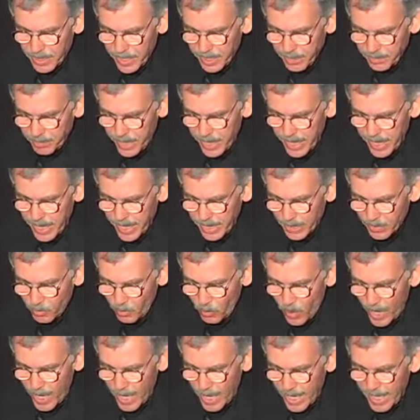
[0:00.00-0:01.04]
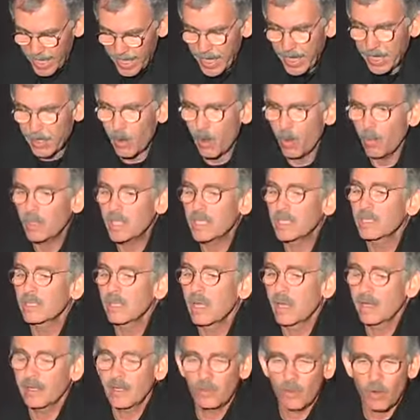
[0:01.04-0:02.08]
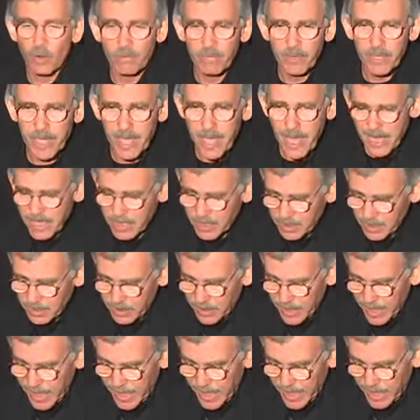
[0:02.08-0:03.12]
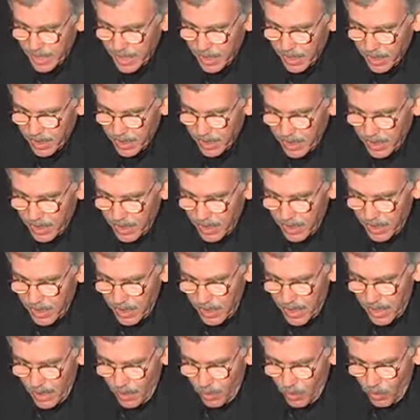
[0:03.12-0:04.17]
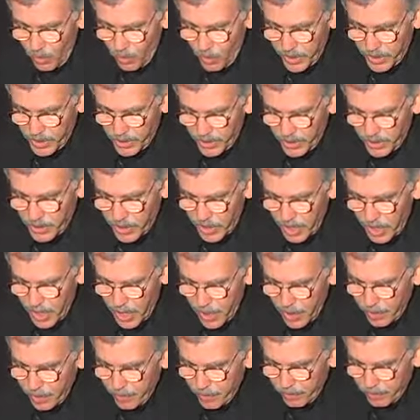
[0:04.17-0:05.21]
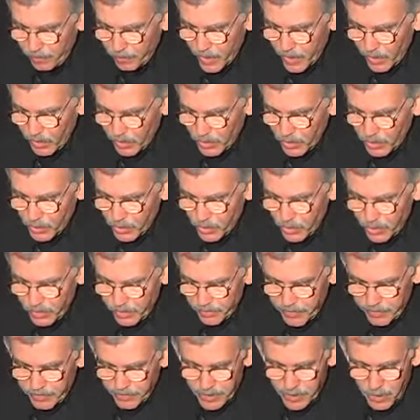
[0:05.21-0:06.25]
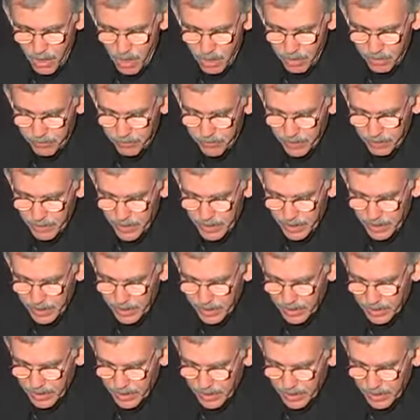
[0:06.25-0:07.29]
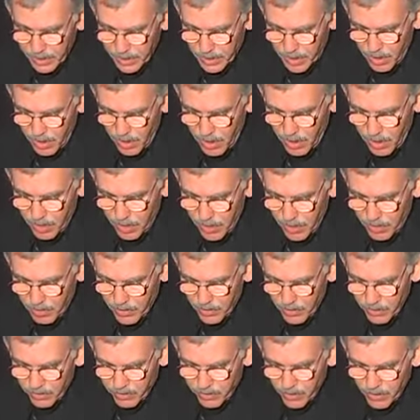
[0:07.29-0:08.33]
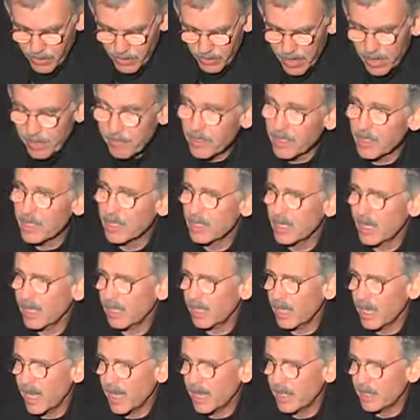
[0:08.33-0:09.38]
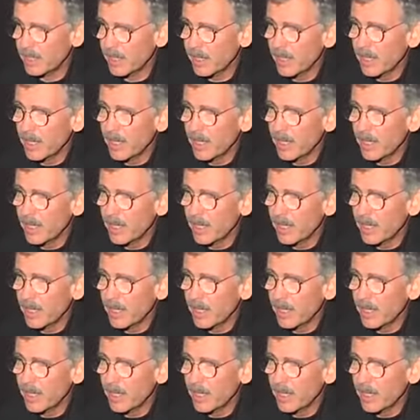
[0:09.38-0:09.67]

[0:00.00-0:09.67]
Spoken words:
deadpan way, and always on an overcast day, which is good for photography because when you photograph in sunlight,